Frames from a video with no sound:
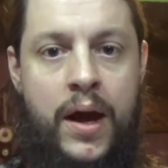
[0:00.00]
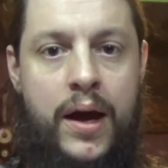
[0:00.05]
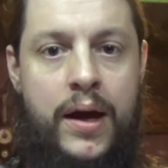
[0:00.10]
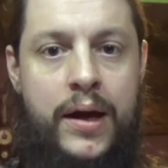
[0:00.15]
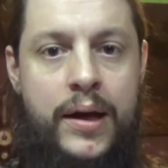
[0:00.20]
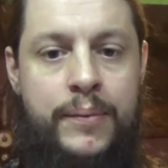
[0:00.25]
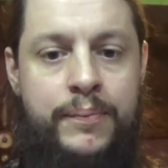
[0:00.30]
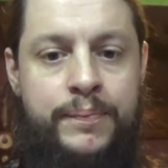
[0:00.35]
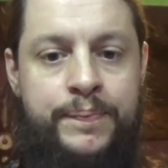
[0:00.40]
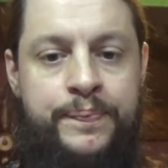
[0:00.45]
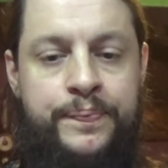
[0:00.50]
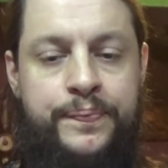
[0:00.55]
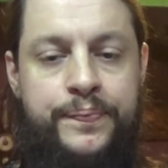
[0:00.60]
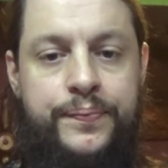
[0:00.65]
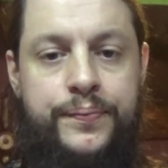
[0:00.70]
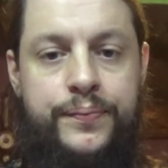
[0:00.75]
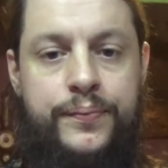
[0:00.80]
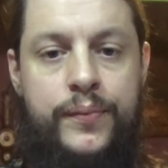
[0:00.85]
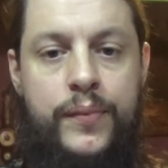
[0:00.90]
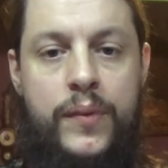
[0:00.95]

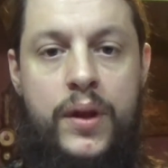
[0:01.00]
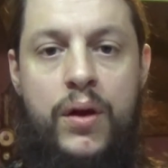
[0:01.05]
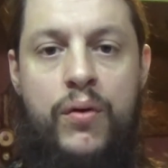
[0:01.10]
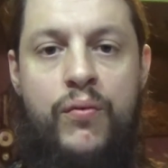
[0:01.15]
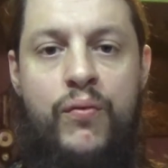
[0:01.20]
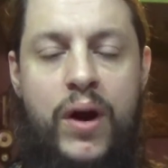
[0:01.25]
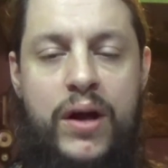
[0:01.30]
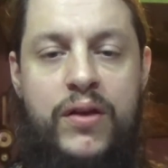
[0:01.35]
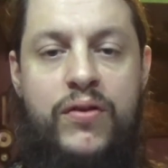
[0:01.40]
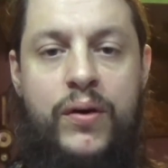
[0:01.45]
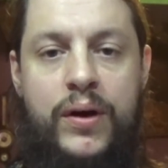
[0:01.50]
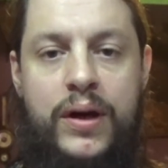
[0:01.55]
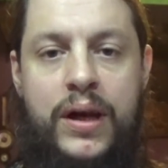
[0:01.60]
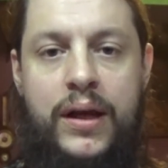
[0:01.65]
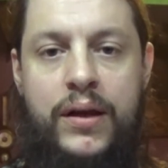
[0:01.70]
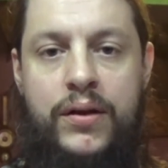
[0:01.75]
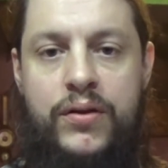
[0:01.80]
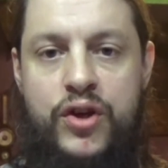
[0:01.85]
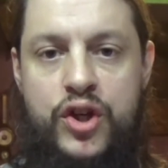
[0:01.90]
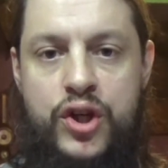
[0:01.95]
Right, so I'd
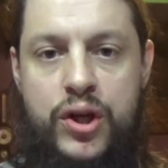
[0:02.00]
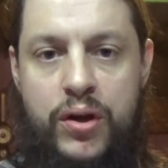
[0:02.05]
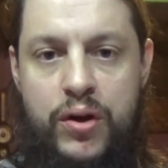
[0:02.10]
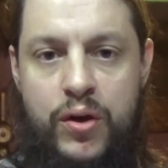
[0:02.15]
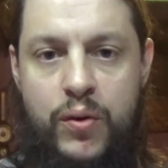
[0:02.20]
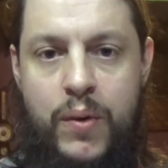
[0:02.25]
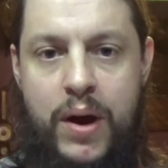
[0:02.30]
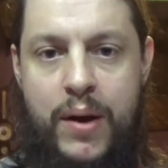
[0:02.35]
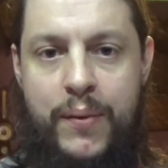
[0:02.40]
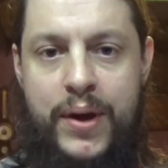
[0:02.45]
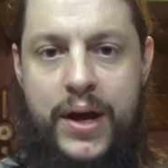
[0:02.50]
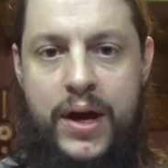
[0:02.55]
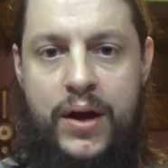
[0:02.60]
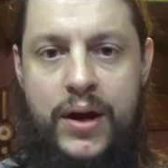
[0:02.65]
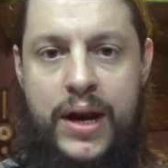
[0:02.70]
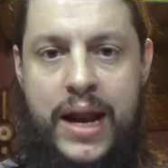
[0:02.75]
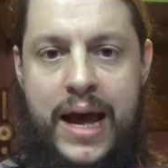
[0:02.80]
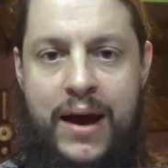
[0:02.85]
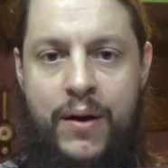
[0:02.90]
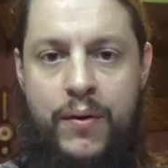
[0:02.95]
like to show you where we are
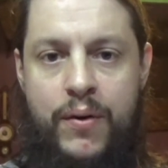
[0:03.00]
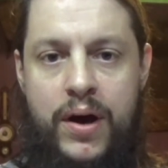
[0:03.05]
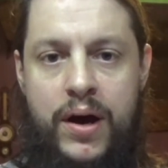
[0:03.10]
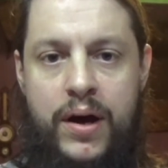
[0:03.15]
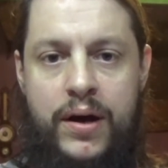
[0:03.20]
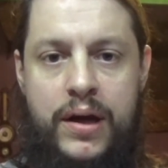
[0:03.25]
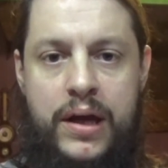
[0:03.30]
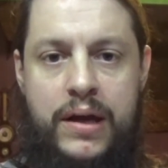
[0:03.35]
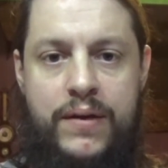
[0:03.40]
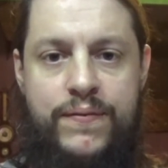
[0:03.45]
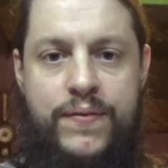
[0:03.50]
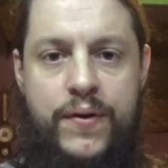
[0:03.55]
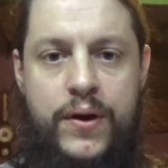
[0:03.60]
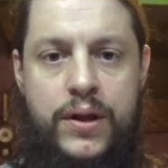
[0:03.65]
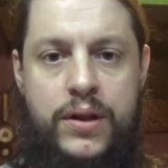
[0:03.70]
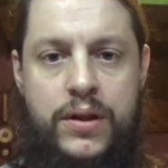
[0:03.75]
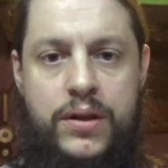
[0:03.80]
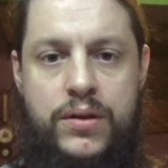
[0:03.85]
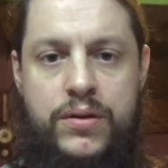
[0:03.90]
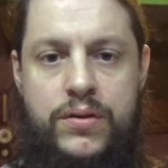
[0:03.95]
now. I've
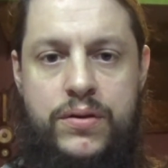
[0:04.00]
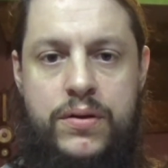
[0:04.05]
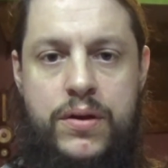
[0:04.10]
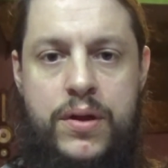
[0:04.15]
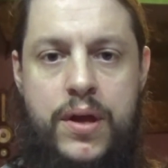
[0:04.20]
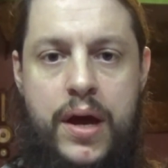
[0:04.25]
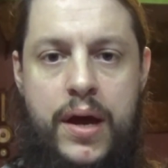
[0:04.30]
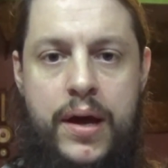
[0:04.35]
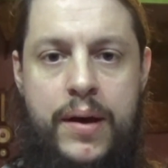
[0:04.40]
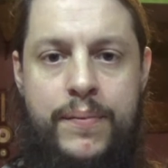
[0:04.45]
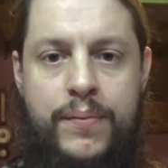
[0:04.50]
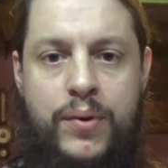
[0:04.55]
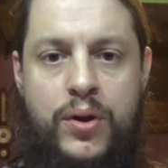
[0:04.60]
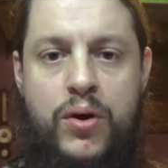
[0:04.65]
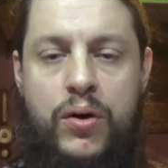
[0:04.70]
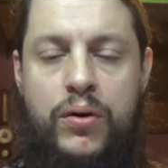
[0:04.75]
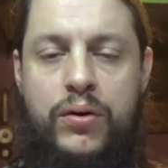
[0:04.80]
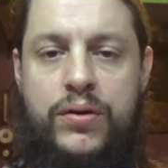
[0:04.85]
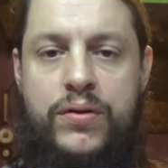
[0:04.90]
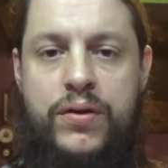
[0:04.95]

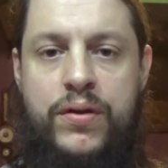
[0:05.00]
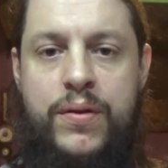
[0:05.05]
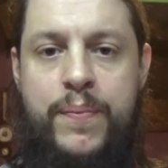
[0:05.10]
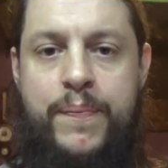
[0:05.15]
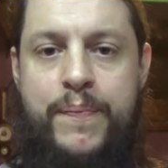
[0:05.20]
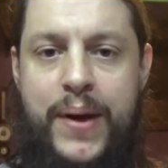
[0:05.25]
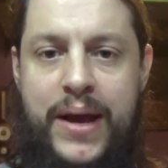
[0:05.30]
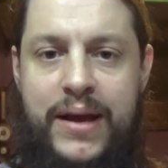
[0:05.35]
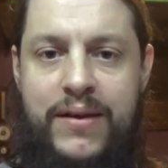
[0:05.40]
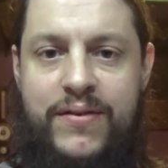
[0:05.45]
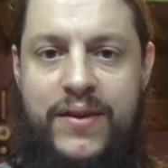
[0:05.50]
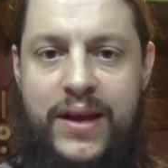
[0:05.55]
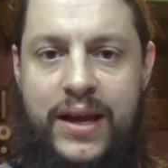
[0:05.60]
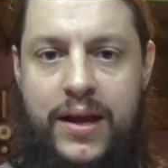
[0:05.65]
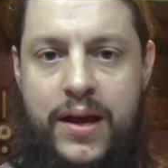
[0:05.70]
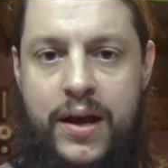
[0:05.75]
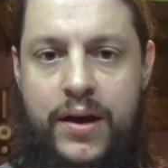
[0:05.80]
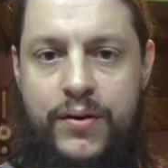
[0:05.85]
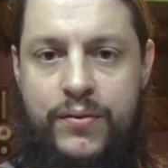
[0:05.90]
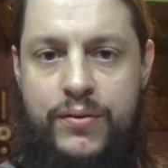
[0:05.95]
got the basic
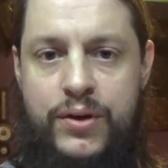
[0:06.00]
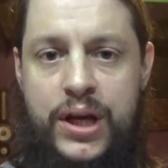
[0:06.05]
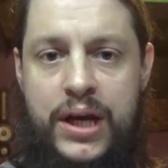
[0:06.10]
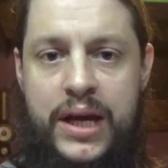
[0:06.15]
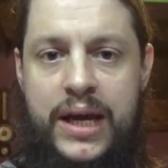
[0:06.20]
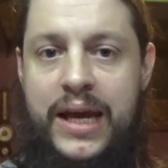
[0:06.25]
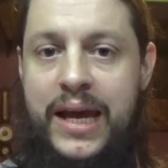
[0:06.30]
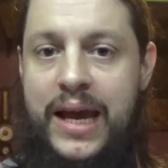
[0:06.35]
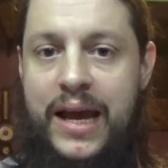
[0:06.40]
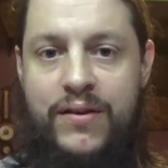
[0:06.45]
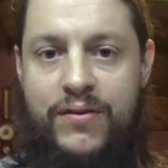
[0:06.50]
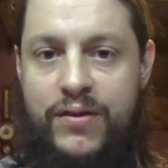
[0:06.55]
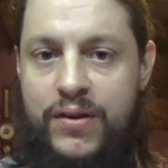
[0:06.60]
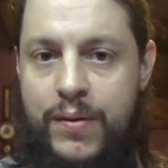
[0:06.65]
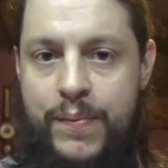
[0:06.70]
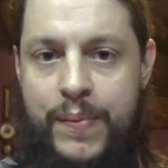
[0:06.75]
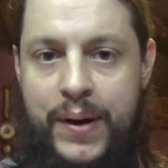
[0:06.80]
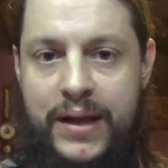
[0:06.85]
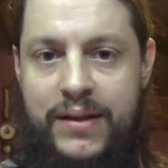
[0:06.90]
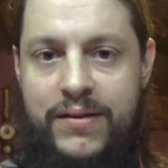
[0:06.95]
code. He hasn't
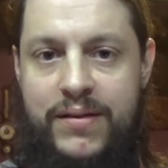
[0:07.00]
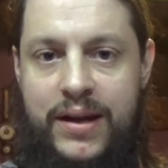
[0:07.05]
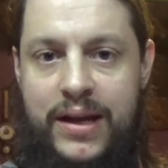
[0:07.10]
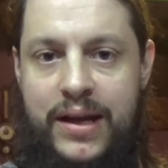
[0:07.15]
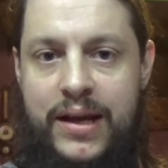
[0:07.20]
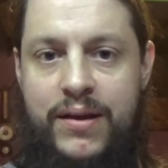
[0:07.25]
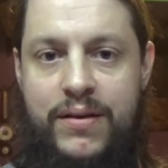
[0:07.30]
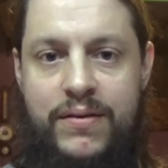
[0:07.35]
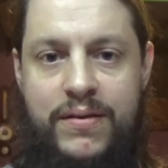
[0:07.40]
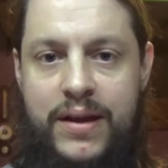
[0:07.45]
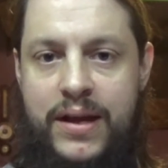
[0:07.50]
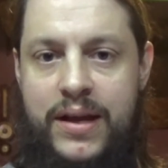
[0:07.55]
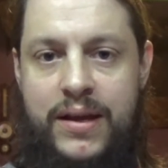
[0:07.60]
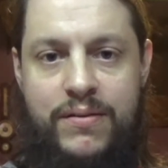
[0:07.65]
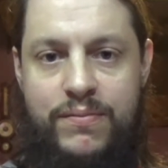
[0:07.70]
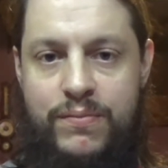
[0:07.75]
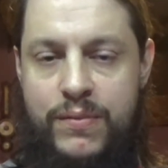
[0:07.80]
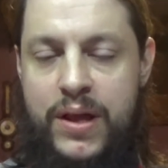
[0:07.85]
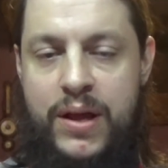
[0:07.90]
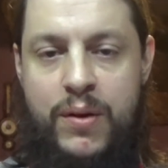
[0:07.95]
completed it.
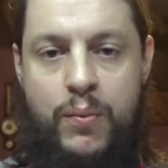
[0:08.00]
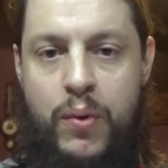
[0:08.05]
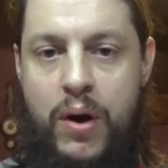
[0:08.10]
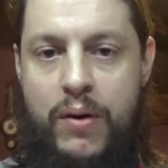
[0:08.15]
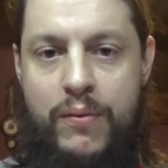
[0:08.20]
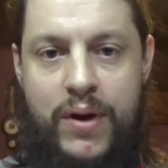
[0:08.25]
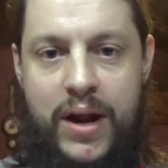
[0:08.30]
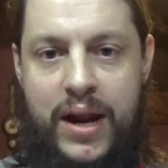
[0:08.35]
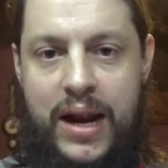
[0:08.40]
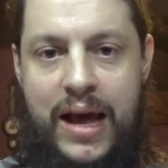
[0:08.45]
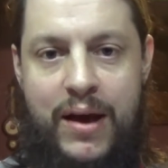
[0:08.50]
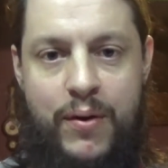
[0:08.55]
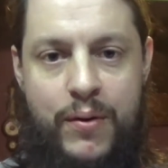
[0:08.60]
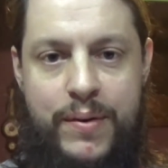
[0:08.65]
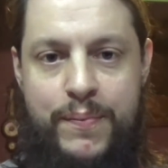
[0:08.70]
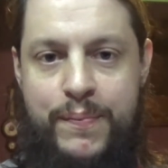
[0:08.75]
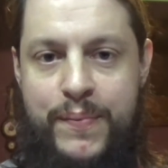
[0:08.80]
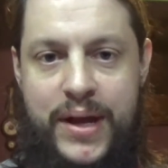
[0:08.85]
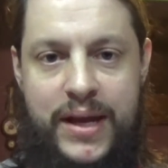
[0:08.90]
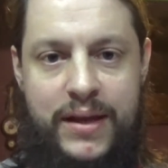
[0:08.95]
He won't allow
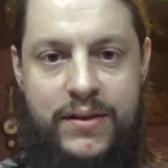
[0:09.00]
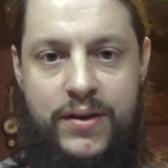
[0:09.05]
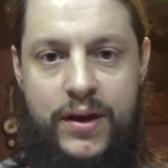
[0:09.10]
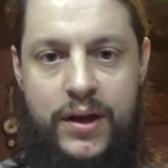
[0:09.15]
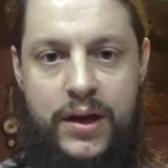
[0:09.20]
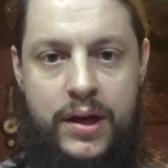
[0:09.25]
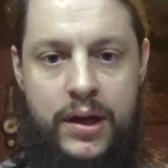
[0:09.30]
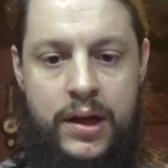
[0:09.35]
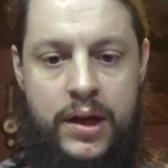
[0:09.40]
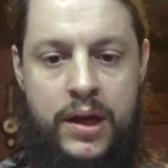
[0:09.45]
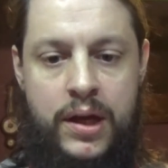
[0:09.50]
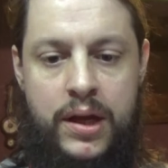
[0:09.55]
me to